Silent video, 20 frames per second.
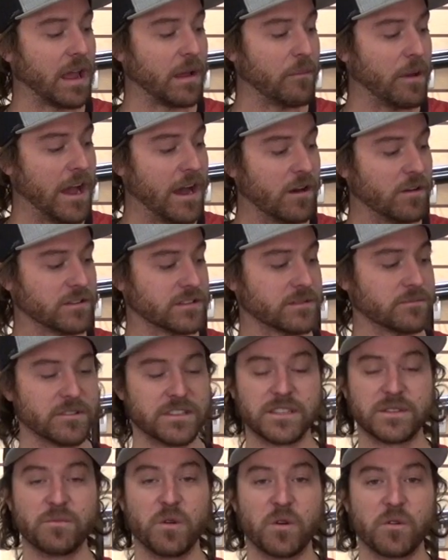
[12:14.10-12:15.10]
come out, some of
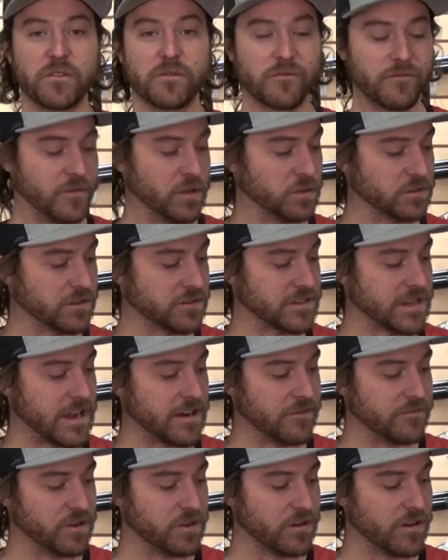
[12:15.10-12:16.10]
the smoke filters
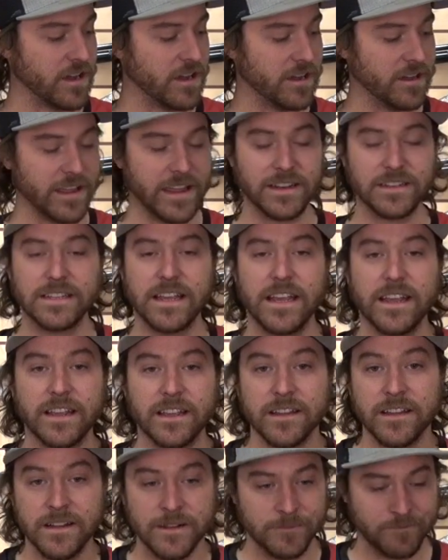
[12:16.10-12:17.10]
out of your intake.
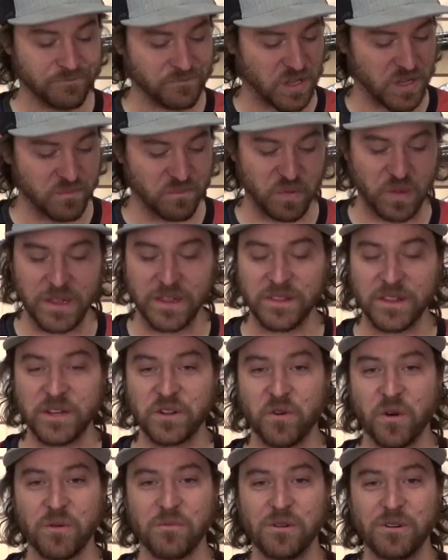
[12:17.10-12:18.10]
Completely
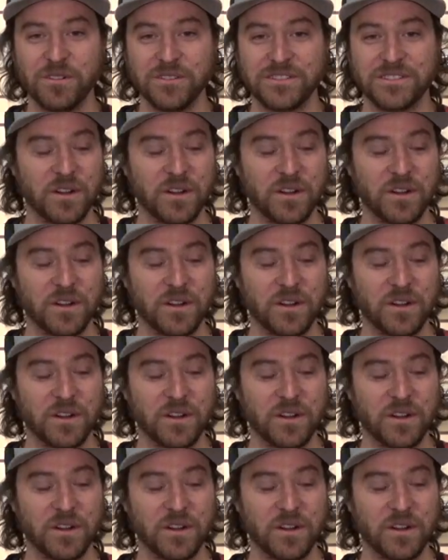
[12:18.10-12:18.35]
normal,